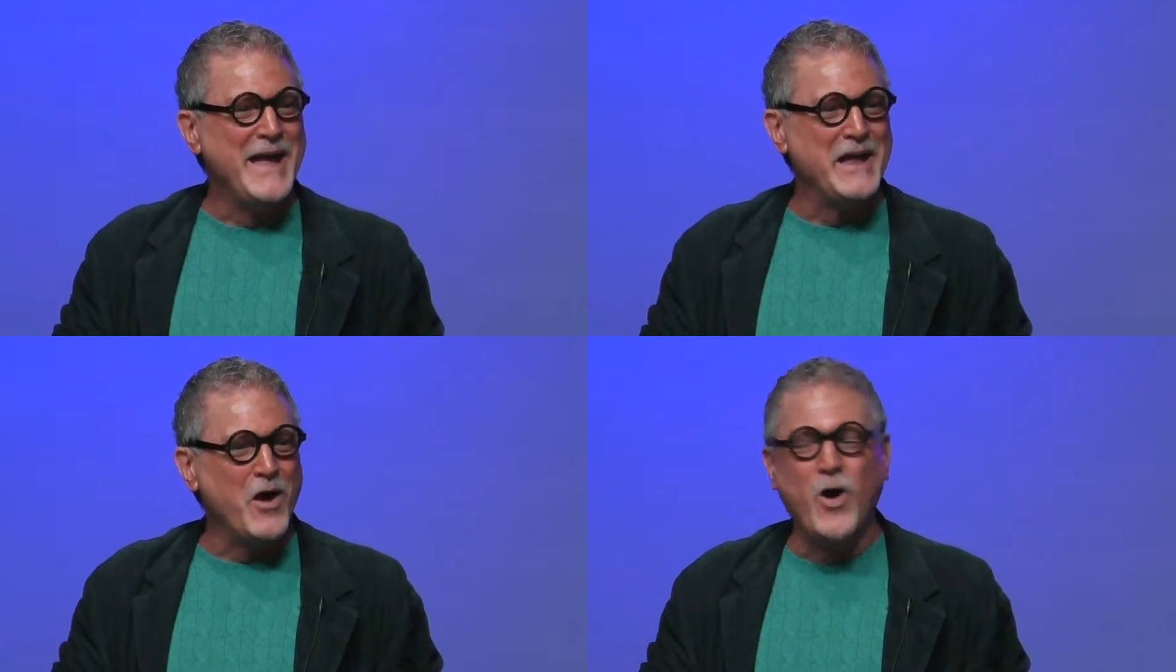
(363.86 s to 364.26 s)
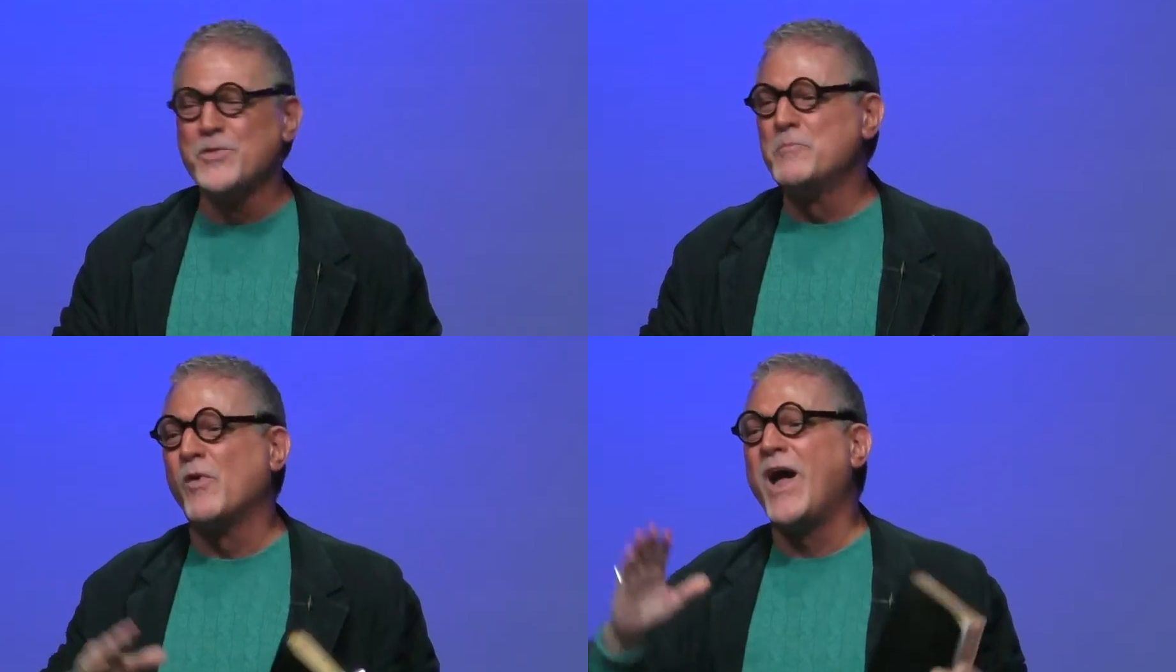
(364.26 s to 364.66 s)
And all
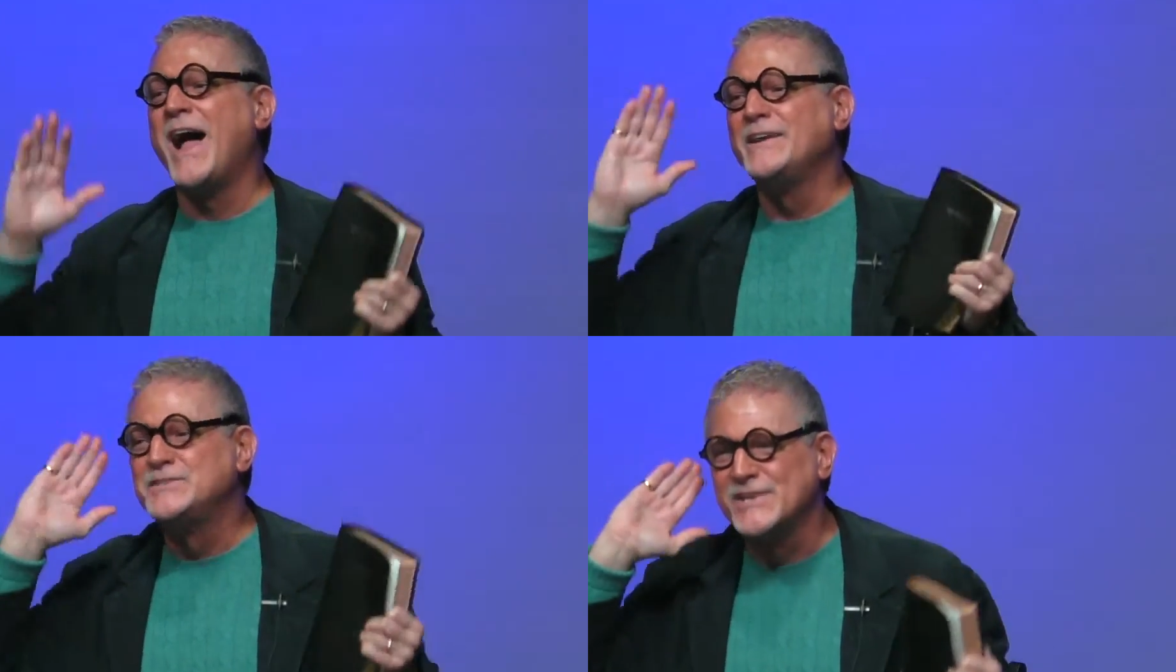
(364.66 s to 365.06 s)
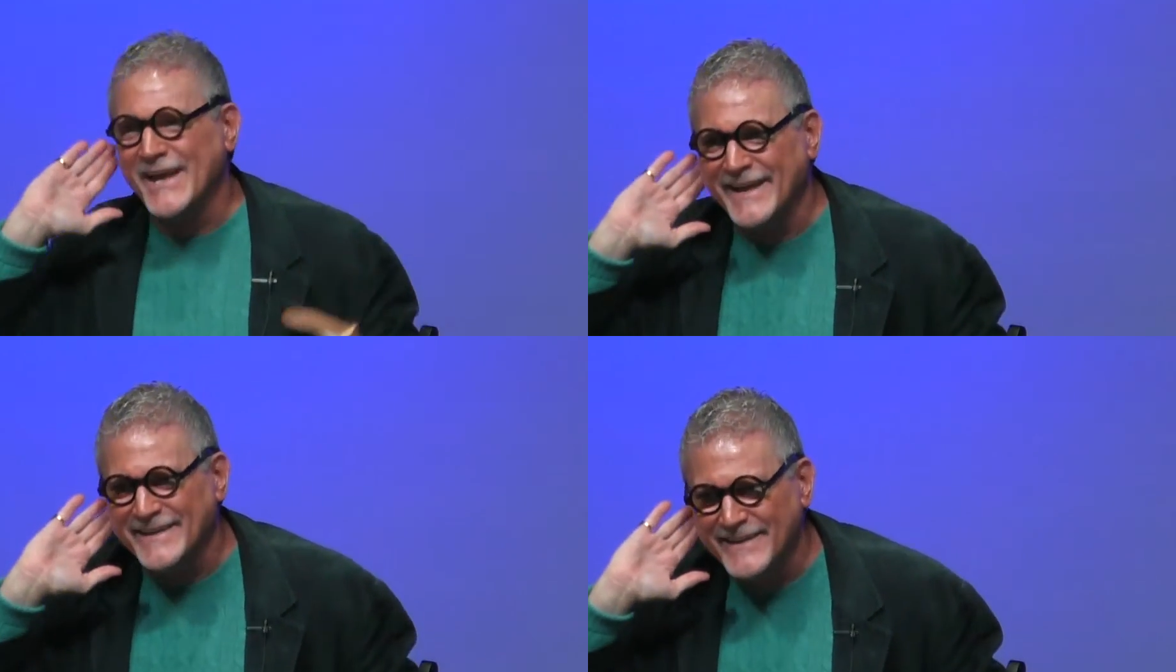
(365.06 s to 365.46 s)
the bride
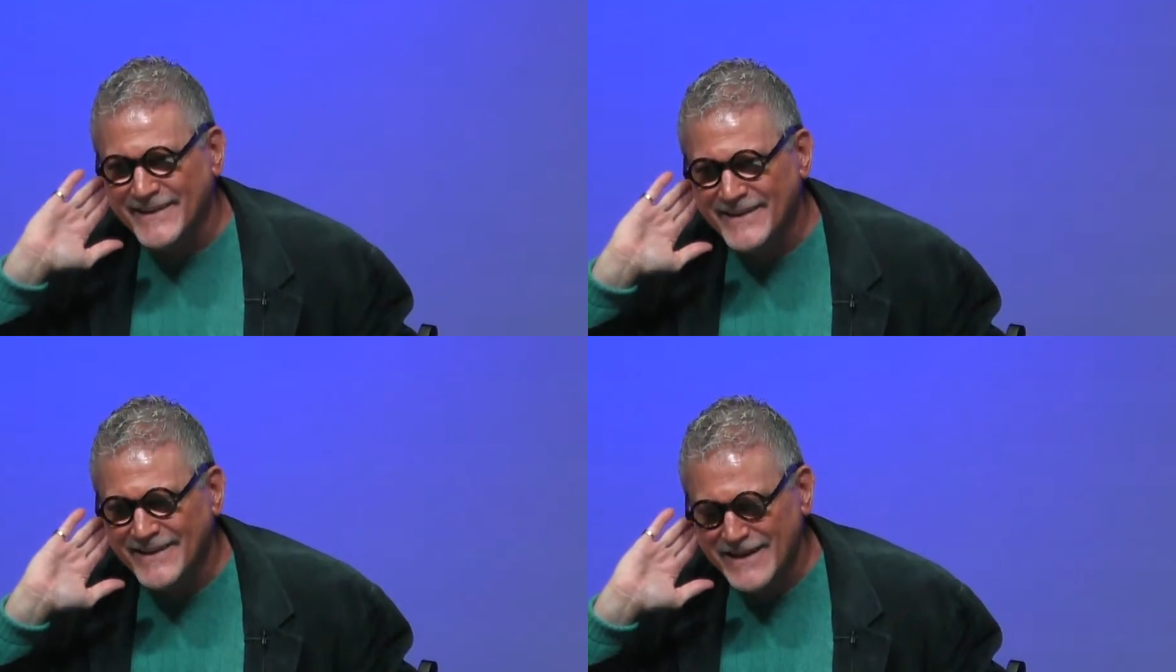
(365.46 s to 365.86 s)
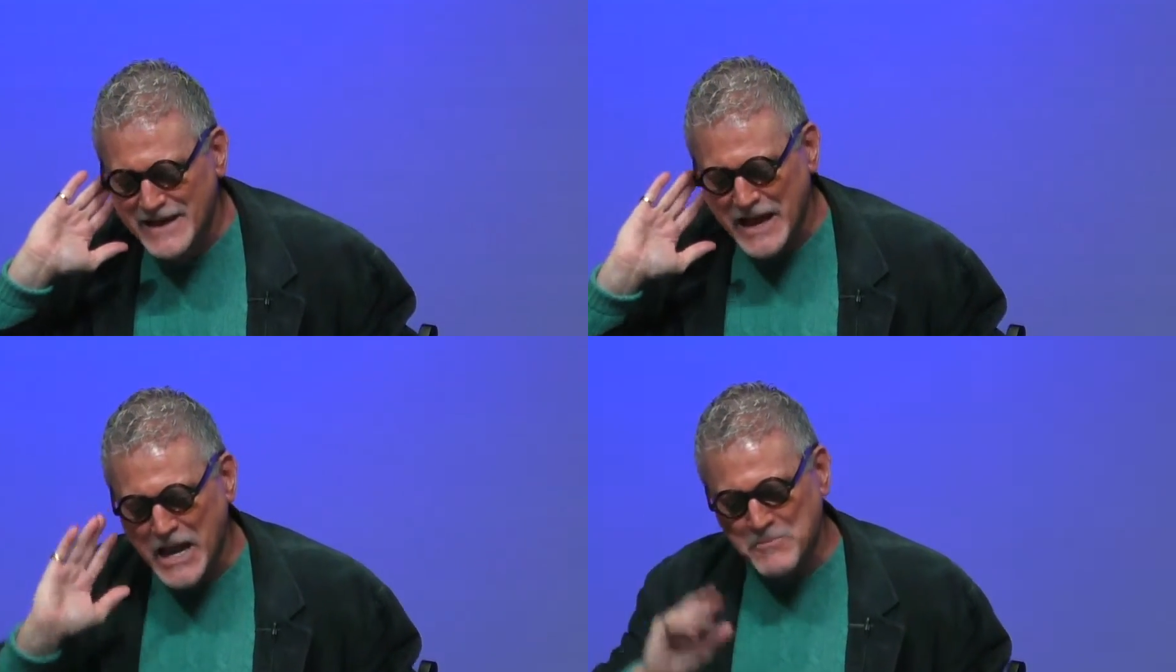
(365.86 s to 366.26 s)
said,
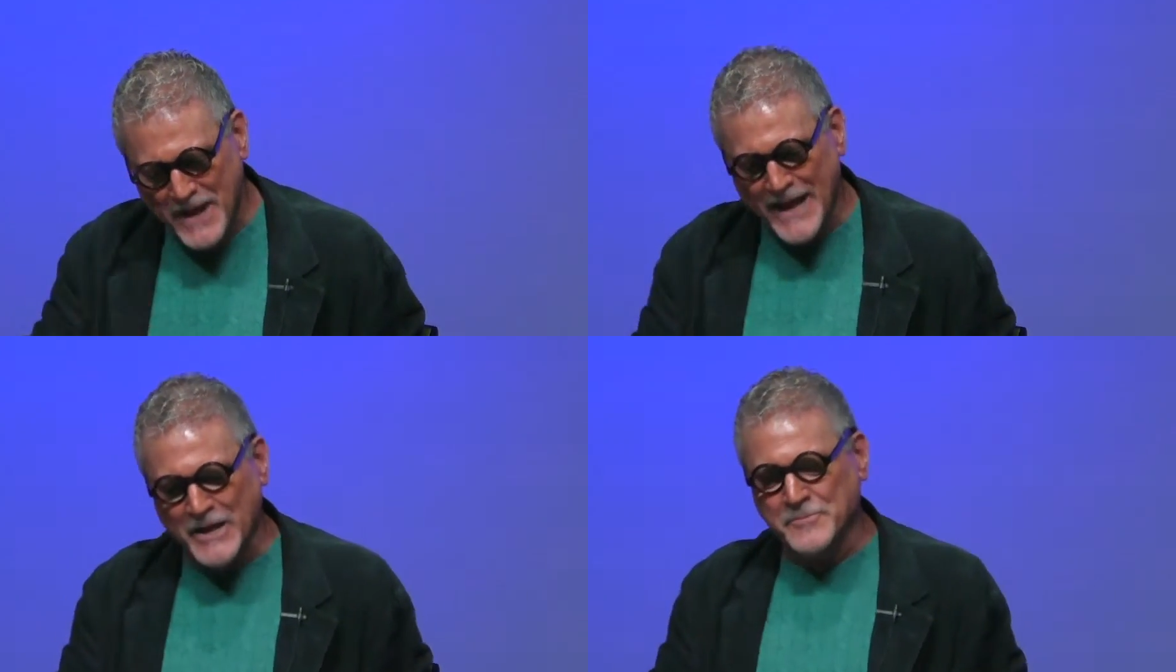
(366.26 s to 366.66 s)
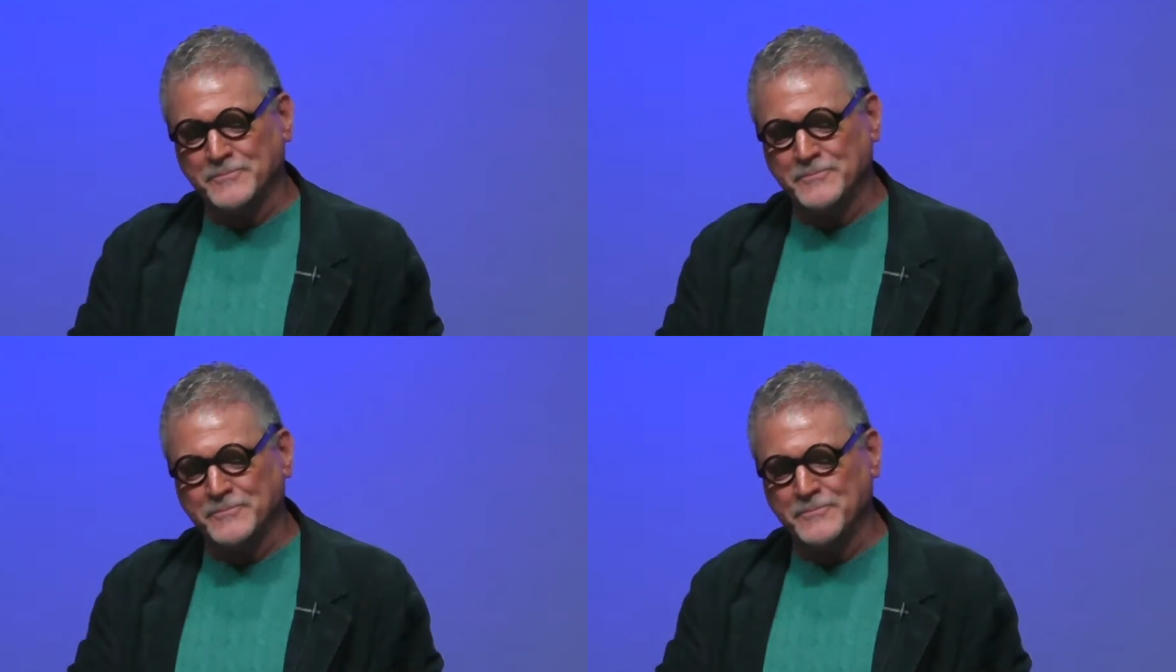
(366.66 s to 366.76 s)
Amen. Amen.